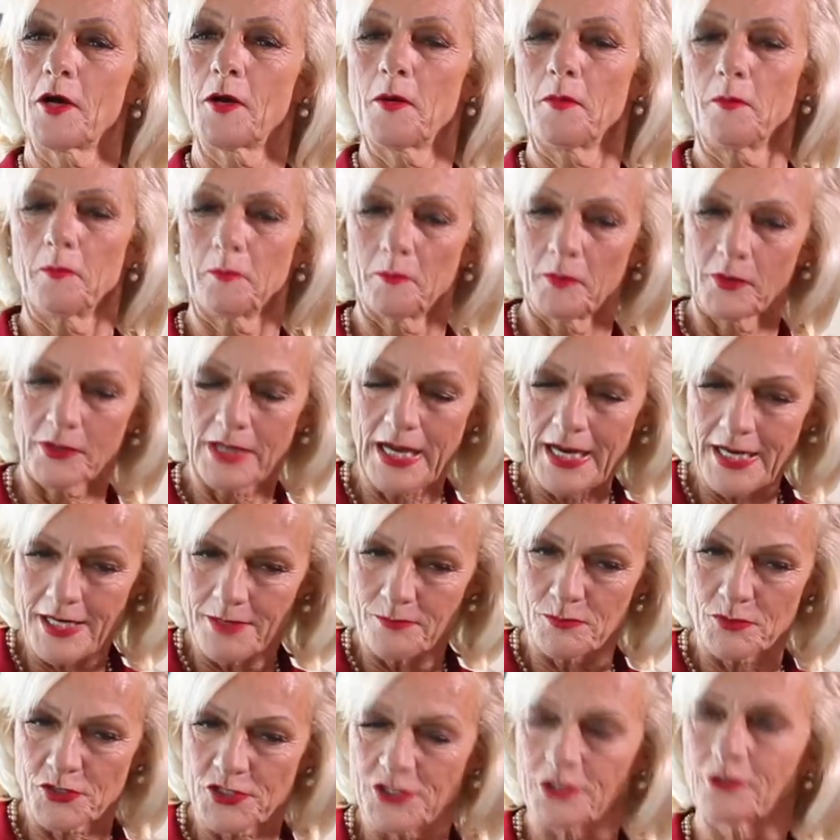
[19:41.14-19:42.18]
but I
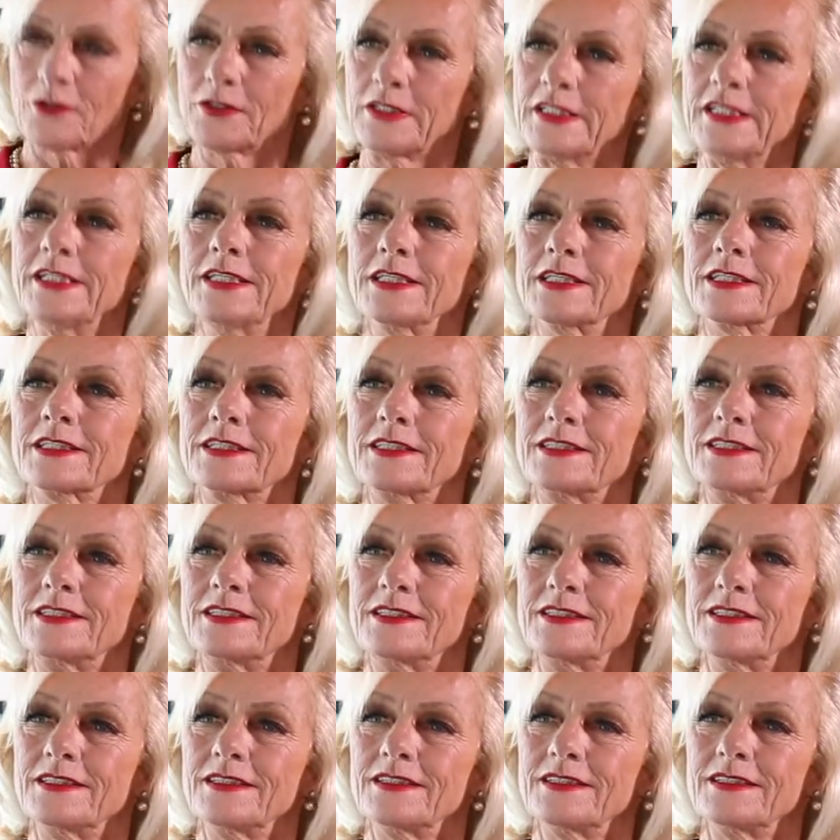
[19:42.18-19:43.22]
am still here,
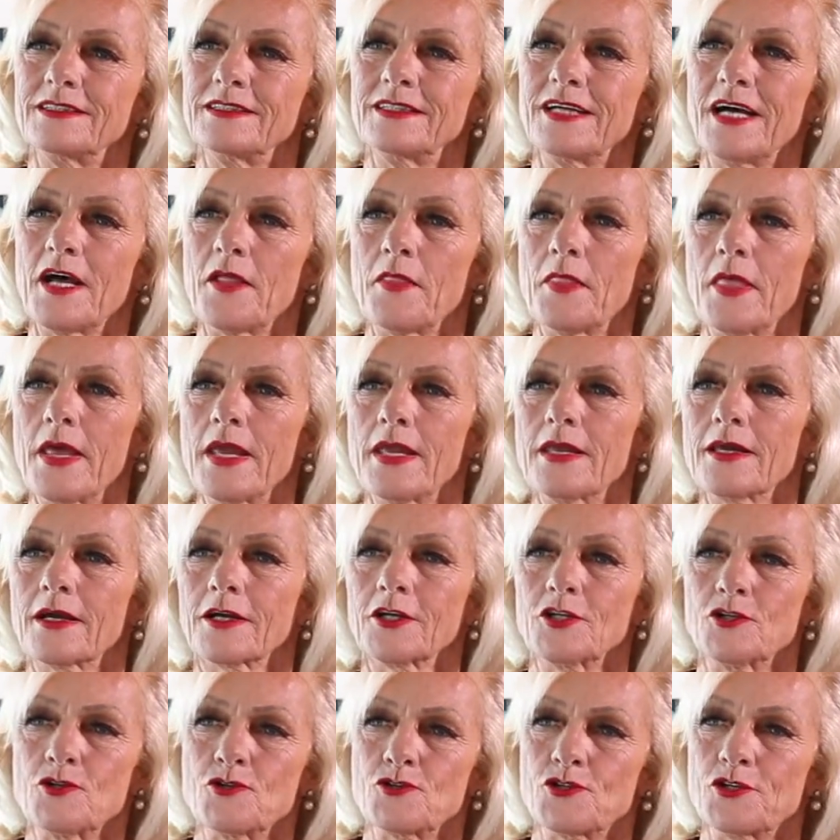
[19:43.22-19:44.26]
and they are
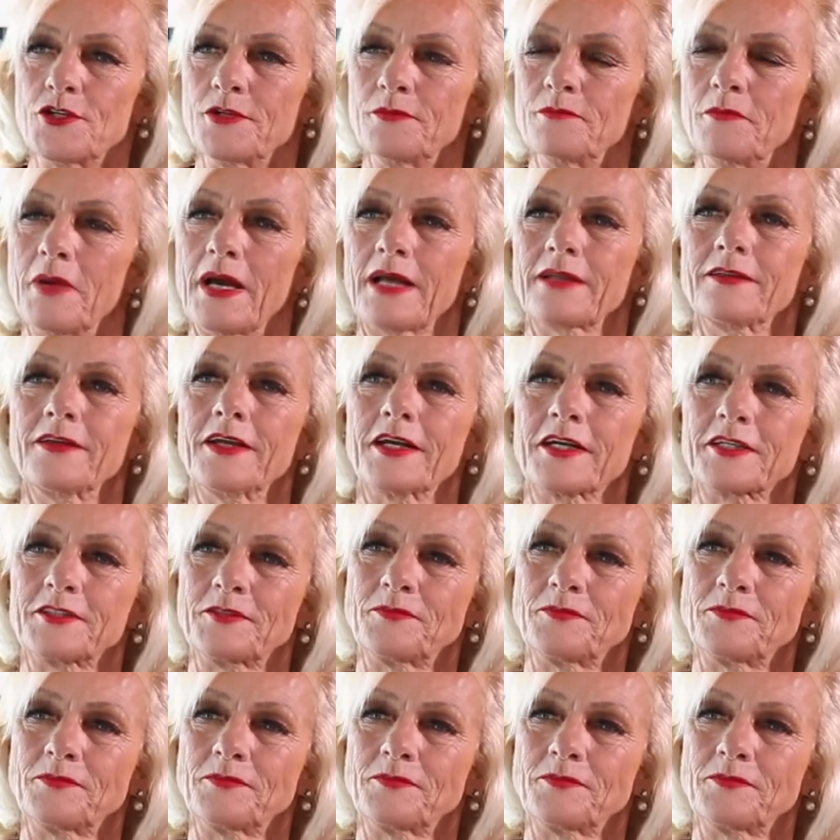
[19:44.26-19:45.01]
usually back there.